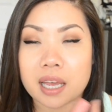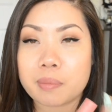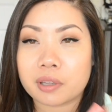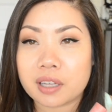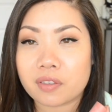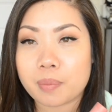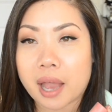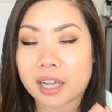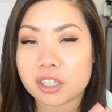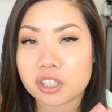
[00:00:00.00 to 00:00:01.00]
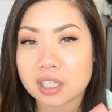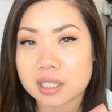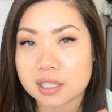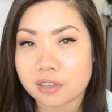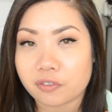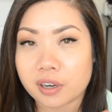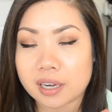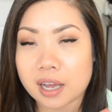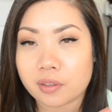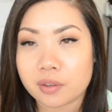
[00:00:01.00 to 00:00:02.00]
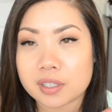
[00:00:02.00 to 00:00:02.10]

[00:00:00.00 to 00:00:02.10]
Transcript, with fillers: I believe the packaging is different now, though.